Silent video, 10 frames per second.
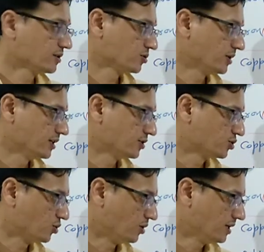So it is
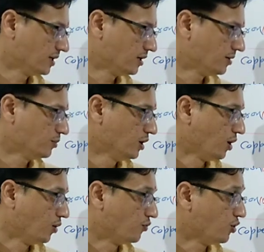sodium
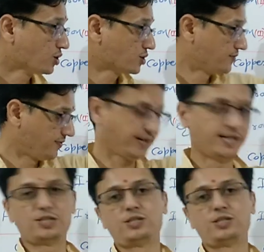phosphate.